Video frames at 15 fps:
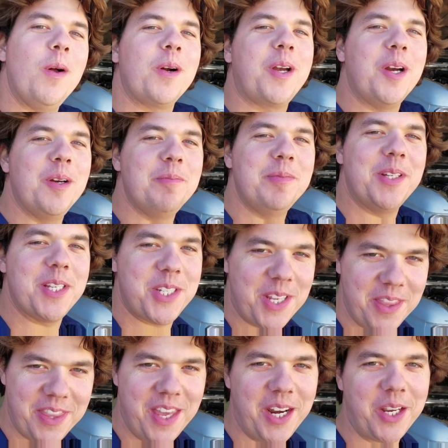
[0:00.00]
Welcome to
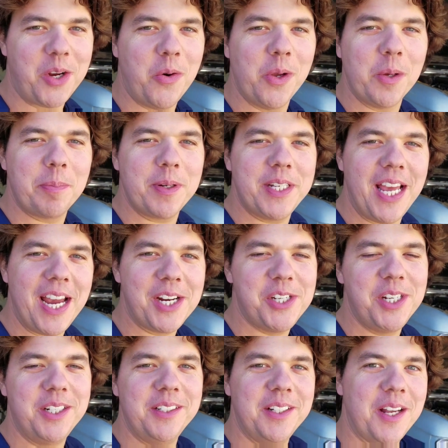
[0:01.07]
Synthetic Oil
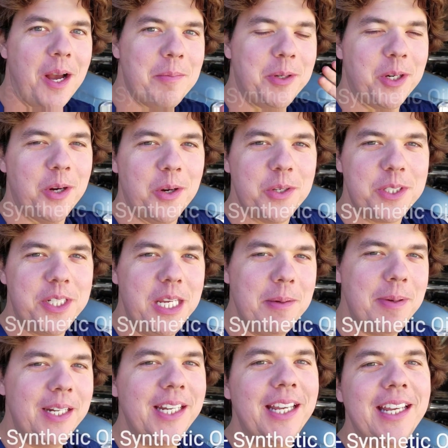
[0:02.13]
Protection. I'm your host,
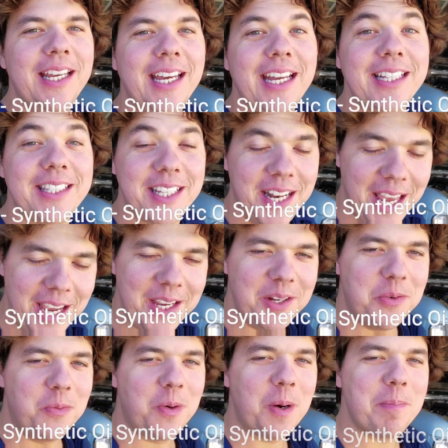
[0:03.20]
Eben, and today
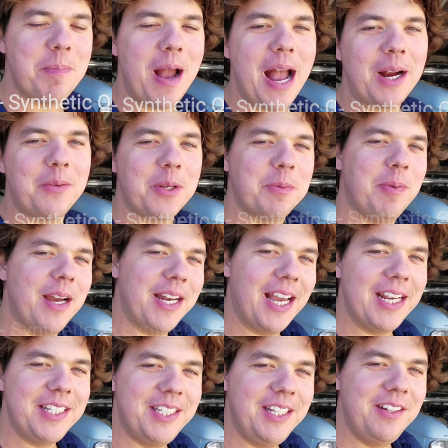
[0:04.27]
we're back with my
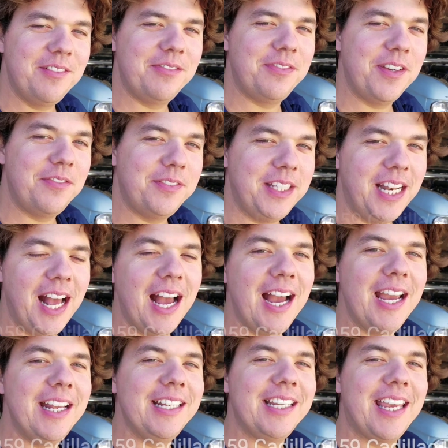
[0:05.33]

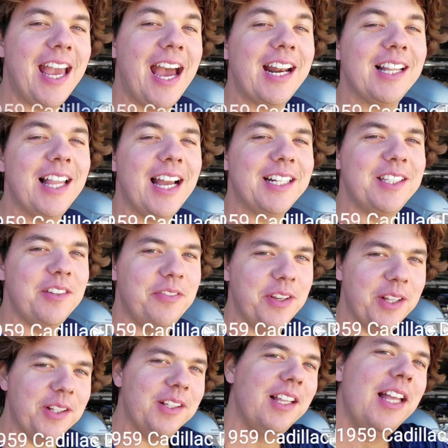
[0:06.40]
1959 Cadillac
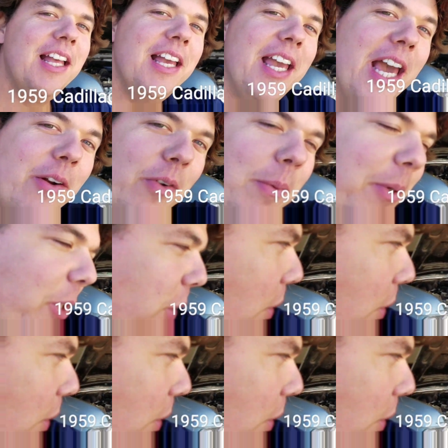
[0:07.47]
DeVille, and we've been